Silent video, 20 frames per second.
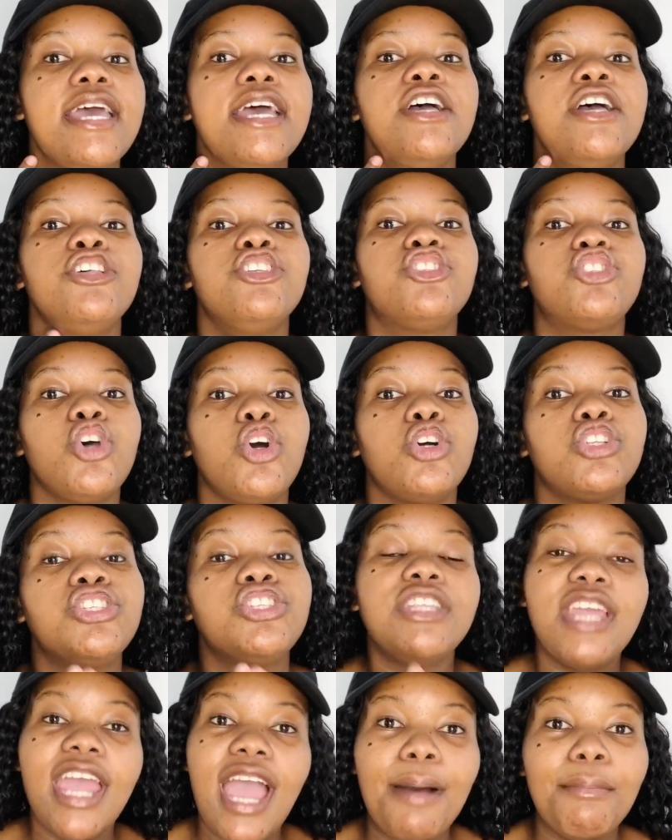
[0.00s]
So
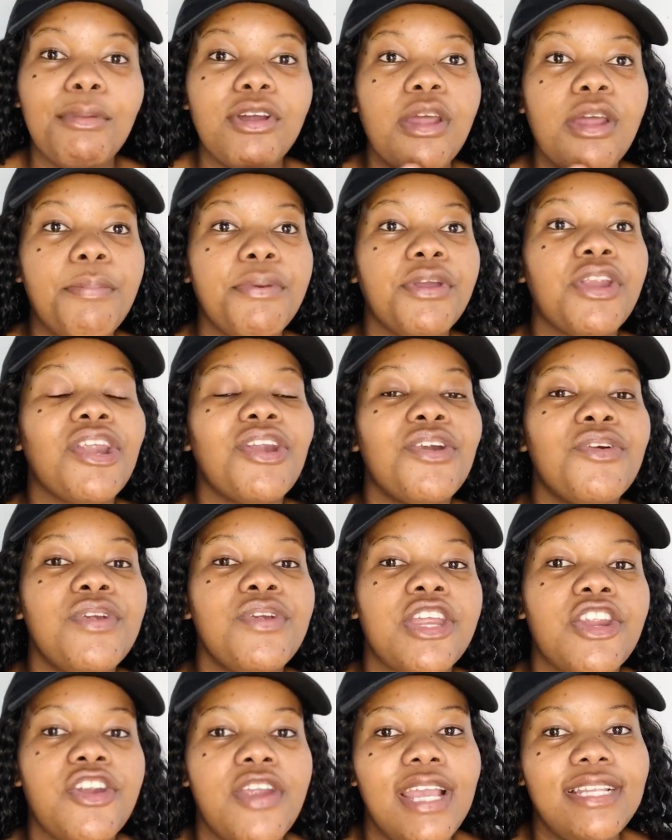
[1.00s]
today I'm gonna be
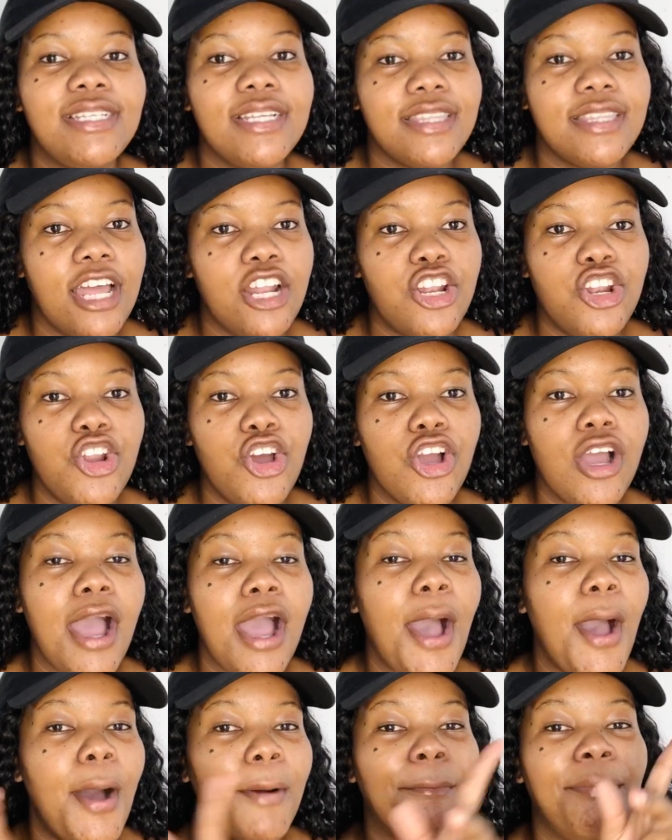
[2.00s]
recreating that look,
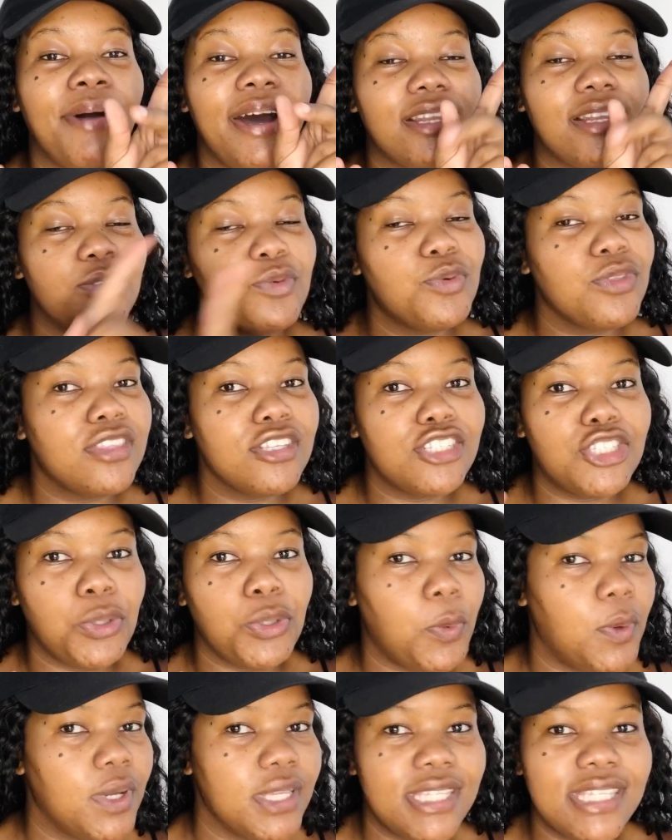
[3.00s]
but with a
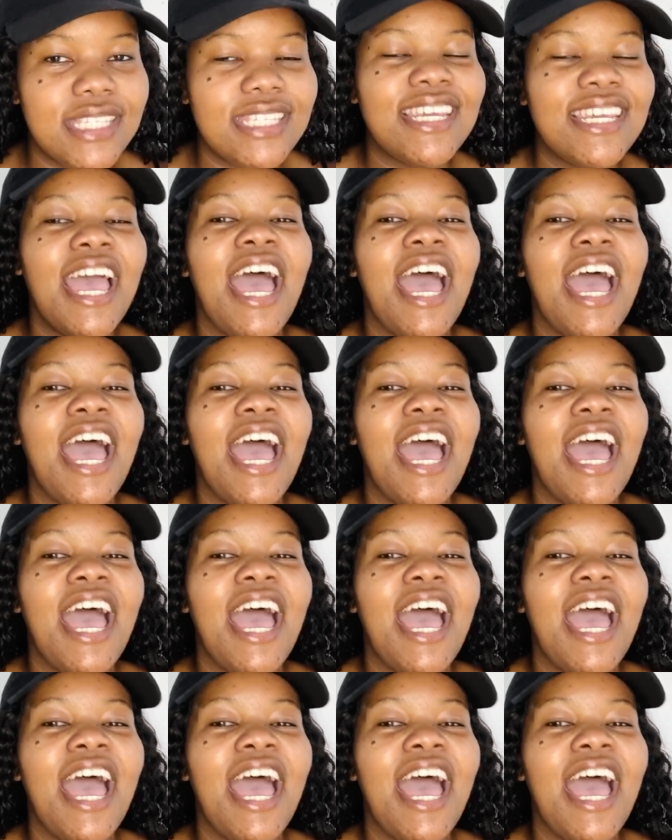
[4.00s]
twist.